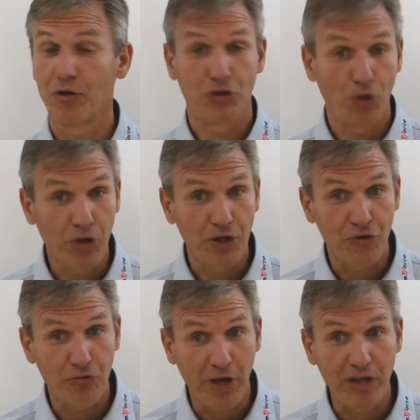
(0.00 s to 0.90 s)
The token
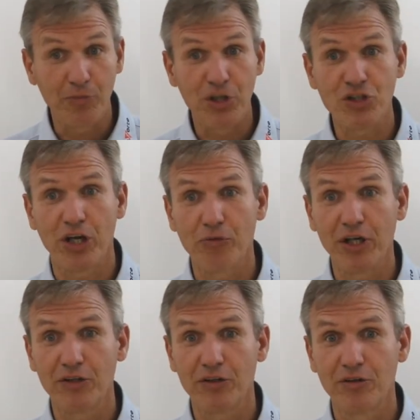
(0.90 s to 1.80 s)
is randomly
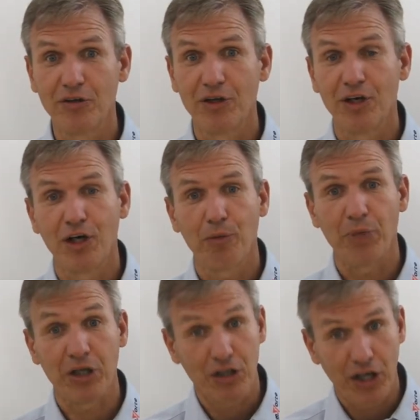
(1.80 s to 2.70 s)
generated,
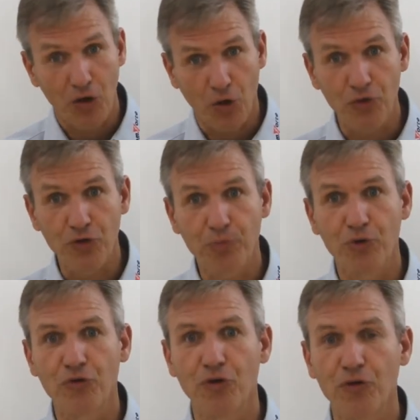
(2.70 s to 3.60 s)
but it can
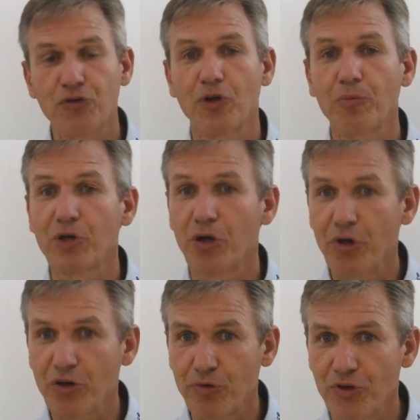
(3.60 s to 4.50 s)
also preserve some
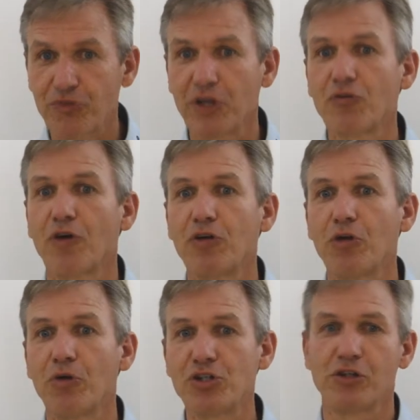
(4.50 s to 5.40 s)
characteristics of
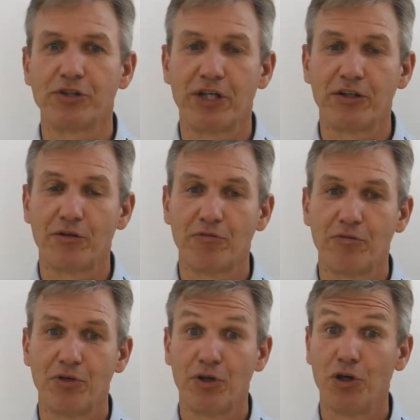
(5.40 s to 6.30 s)
the original data.
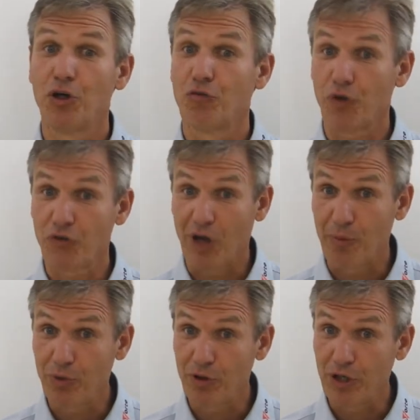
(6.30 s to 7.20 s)
For
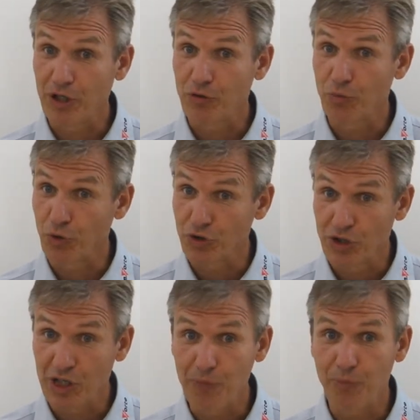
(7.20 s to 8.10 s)
example, it
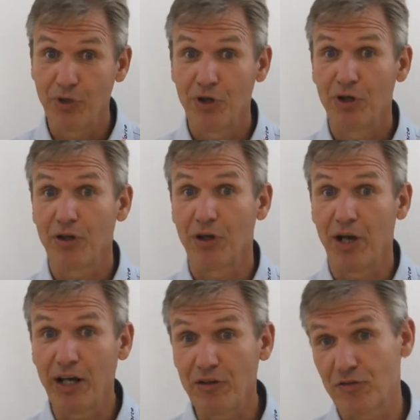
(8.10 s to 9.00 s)
would keep
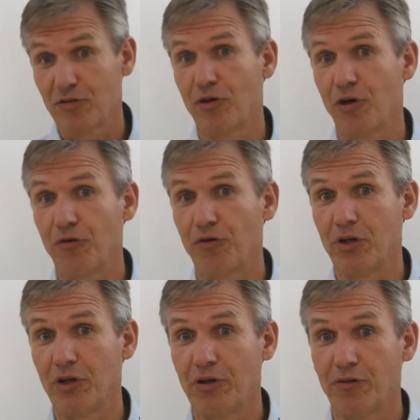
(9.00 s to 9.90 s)
the length of
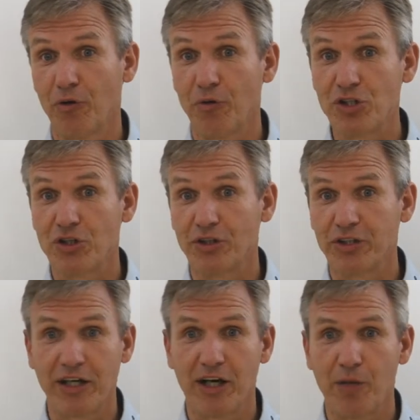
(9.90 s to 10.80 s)
the
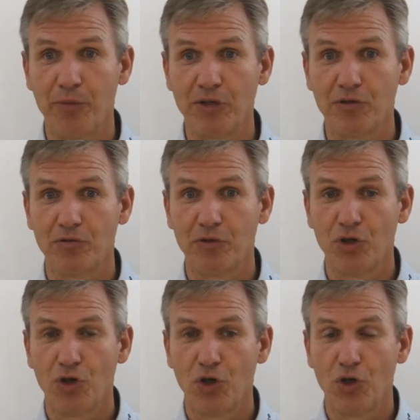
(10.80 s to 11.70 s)
original data element,
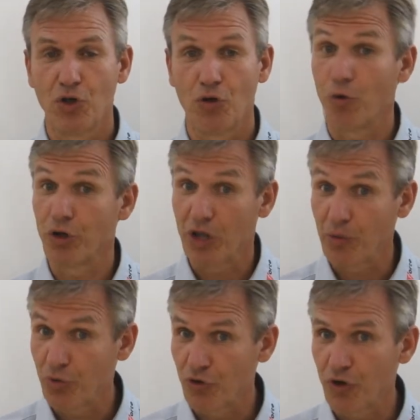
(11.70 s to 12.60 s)
or it
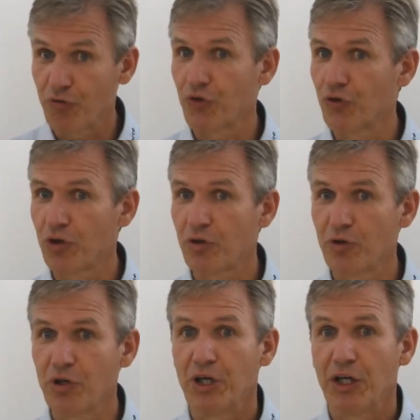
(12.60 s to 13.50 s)
can preserve a
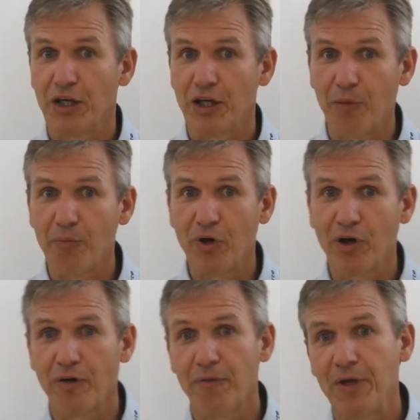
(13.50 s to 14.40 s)
certain
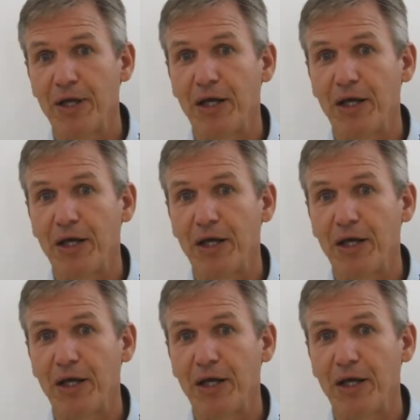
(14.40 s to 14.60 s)
number